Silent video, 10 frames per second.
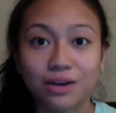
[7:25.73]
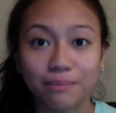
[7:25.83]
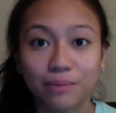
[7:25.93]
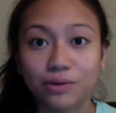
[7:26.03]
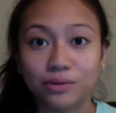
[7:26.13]

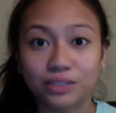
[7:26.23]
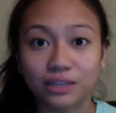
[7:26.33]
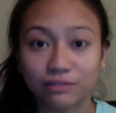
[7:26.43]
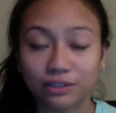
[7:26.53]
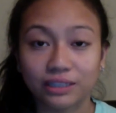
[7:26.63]
modes
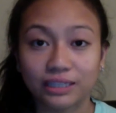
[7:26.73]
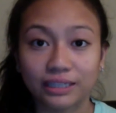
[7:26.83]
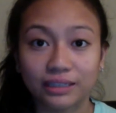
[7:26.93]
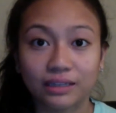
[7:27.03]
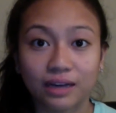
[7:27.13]
of
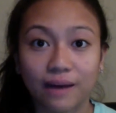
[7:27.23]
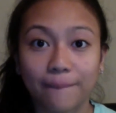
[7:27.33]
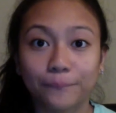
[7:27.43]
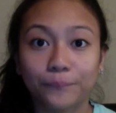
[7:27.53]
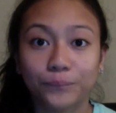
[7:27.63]
learning
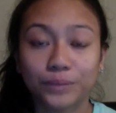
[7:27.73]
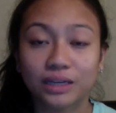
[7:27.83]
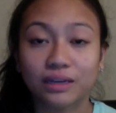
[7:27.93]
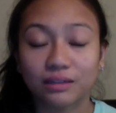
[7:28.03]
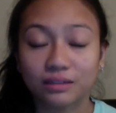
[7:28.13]

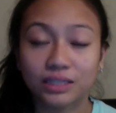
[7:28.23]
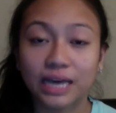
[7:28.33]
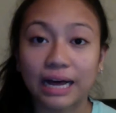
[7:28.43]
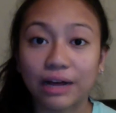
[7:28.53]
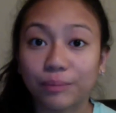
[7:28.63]
to
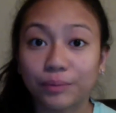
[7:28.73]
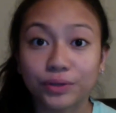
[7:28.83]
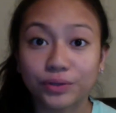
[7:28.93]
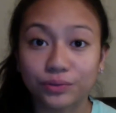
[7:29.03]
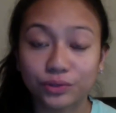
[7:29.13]
help
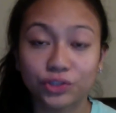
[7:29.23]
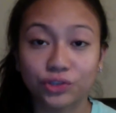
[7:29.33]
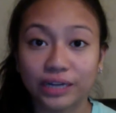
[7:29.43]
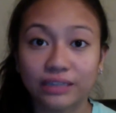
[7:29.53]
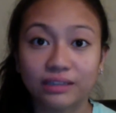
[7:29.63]

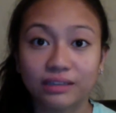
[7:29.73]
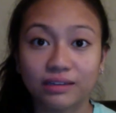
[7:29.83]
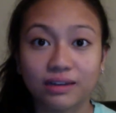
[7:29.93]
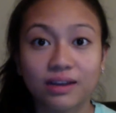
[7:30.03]
strengthen